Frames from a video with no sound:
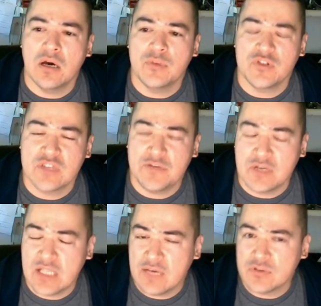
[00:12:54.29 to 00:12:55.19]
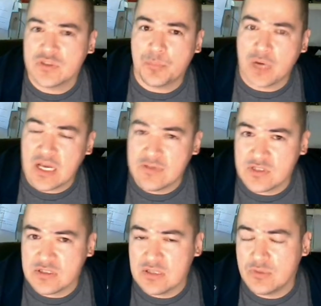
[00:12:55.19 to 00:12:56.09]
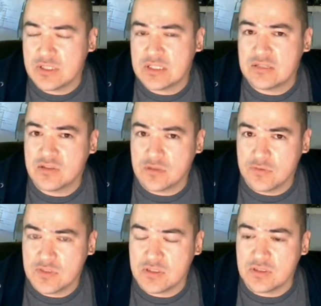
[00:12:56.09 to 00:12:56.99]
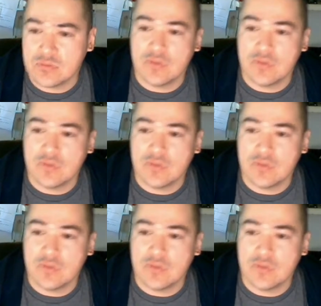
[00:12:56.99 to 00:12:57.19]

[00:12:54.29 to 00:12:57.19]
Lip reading: There's different levels of privacy with these services.